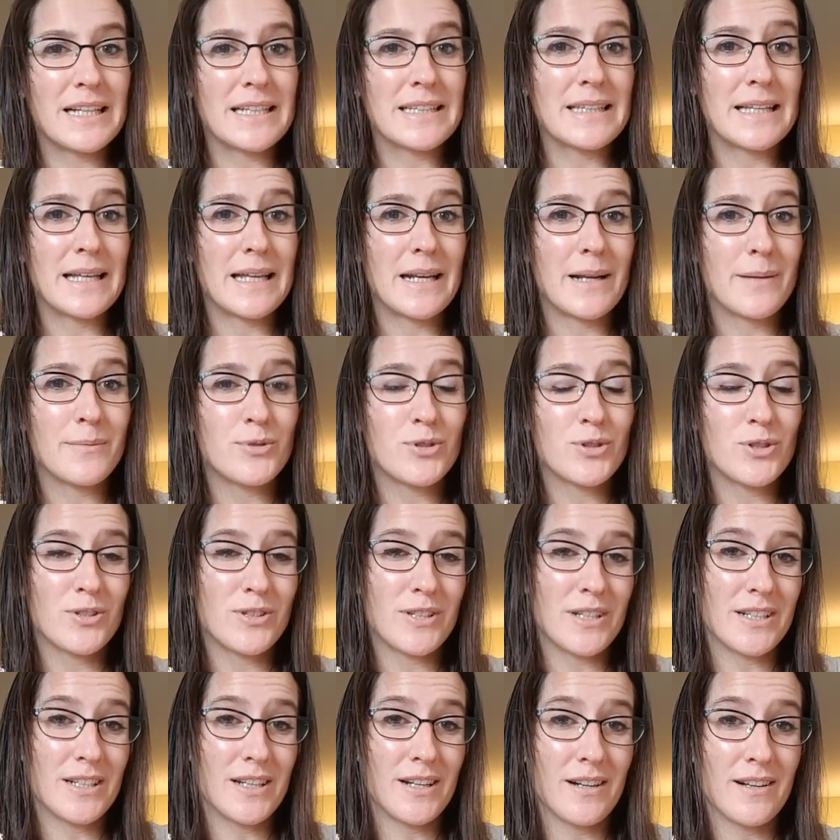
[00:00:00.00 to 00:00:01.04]
like that. I'm sure
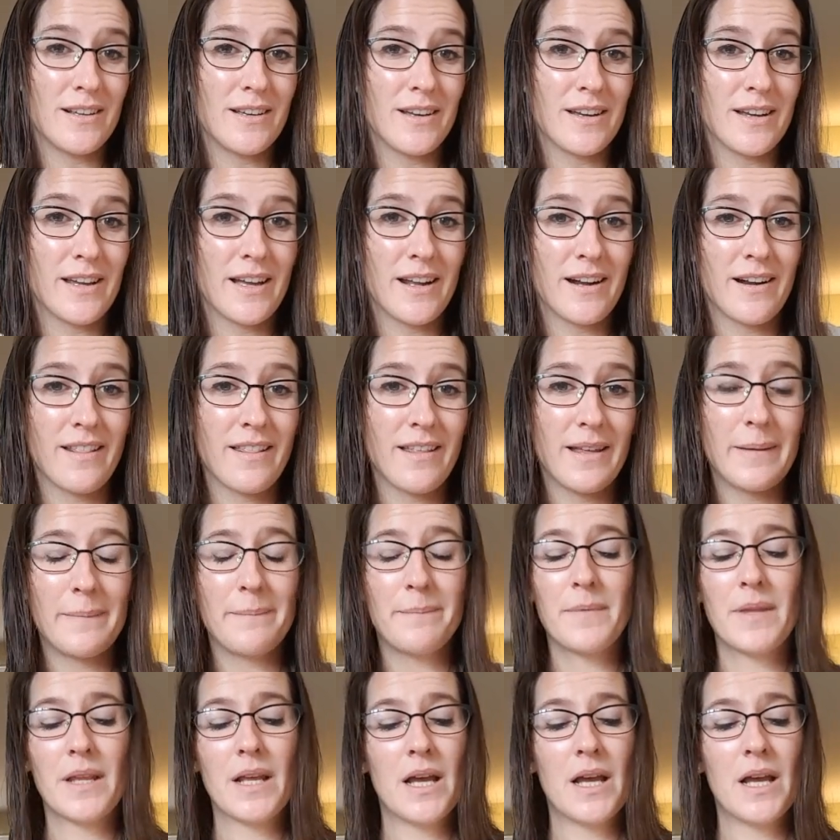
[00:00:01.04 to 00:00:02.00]
they'd get a kick out of that.